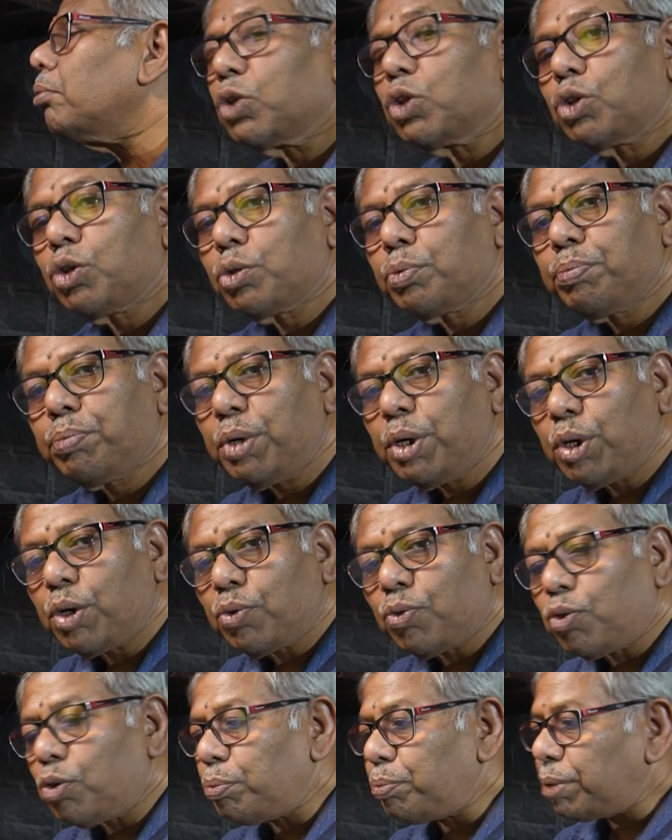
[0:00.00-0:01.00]
It's
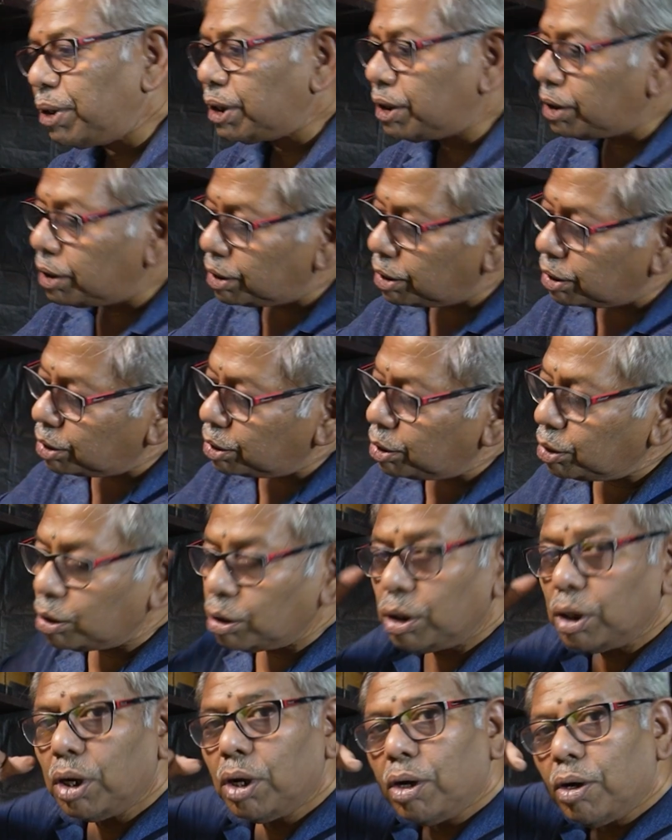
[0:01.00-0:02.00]
beautiful pictures
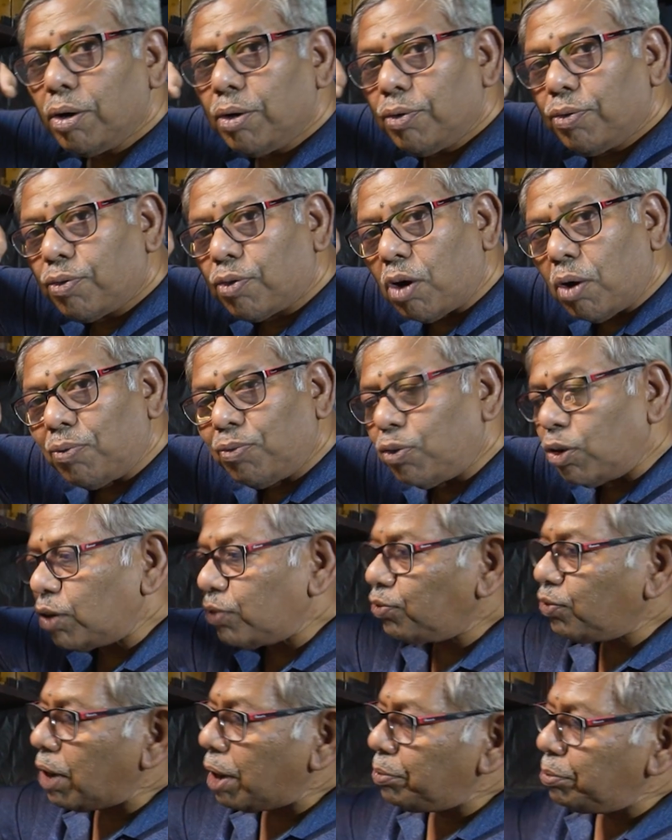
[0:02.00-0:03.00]
from
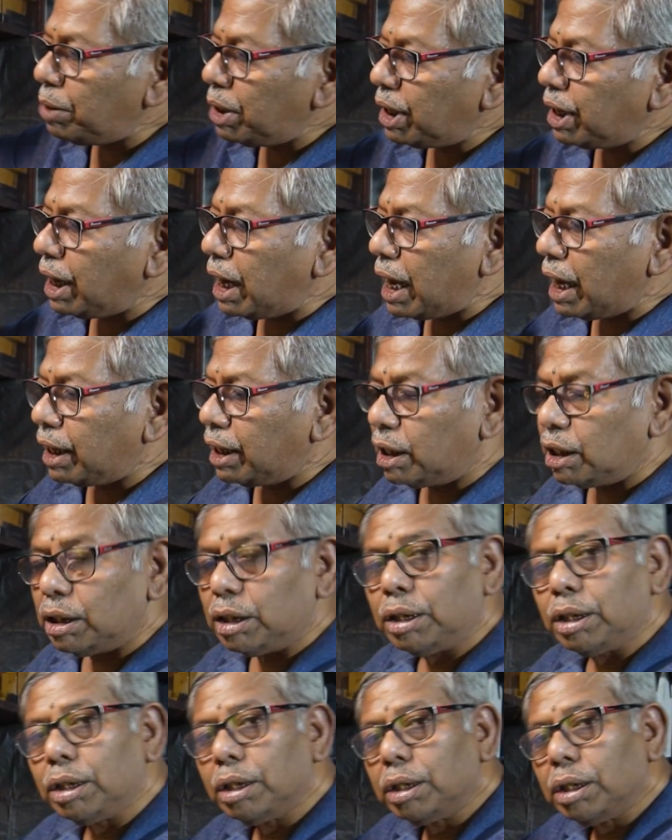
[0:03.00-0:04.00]
45-degree angle
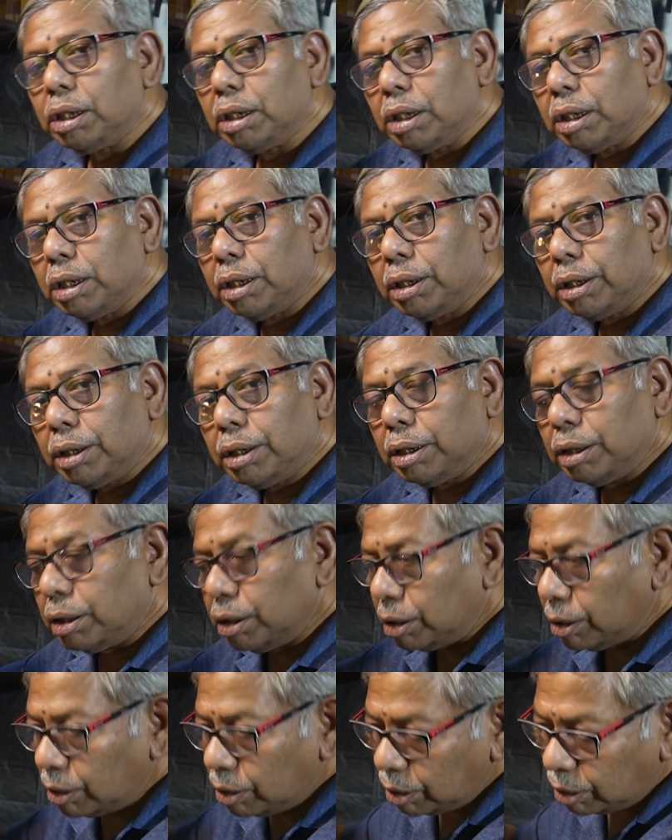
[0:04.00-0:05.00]

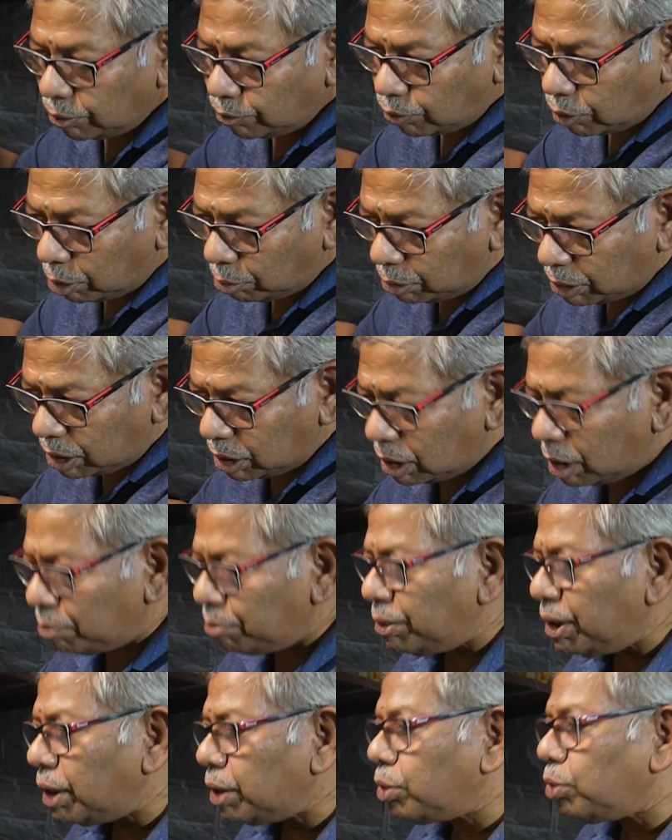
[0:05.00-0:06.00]
from the
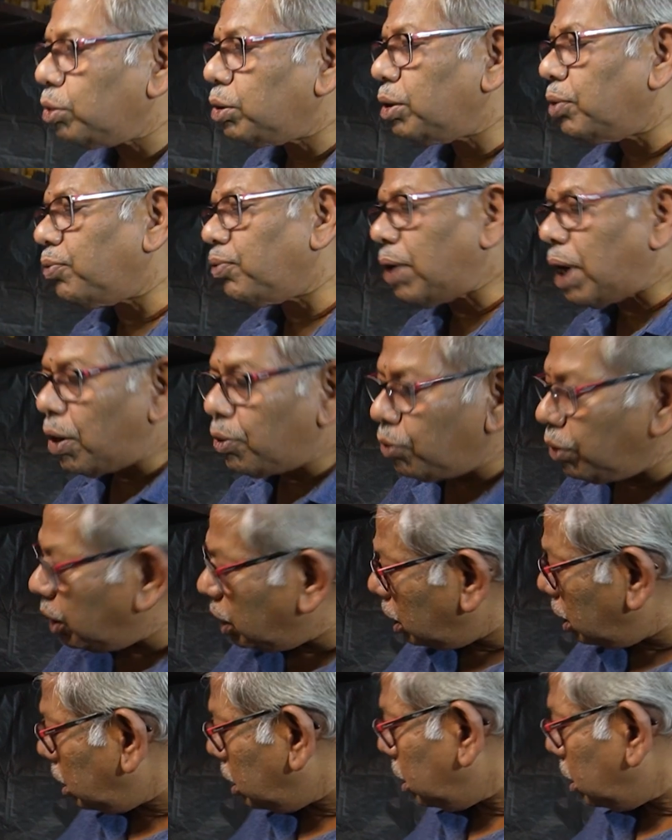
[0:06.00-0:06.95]
subject to the flower.